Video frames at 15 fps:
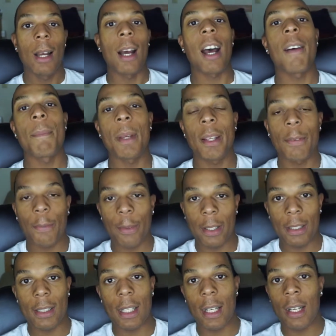I've made
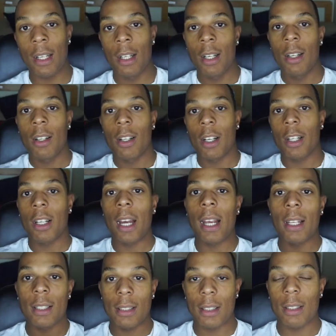friends that I
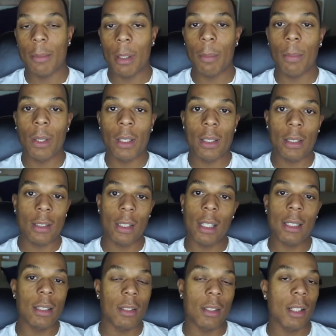consider my brothers, and I
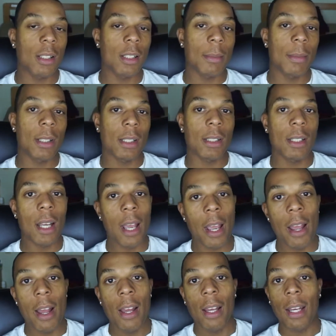still talk to them to this
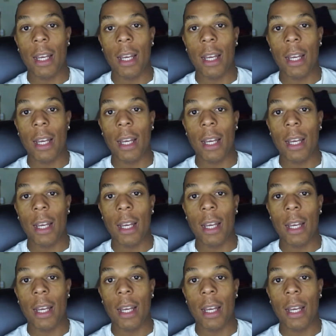day.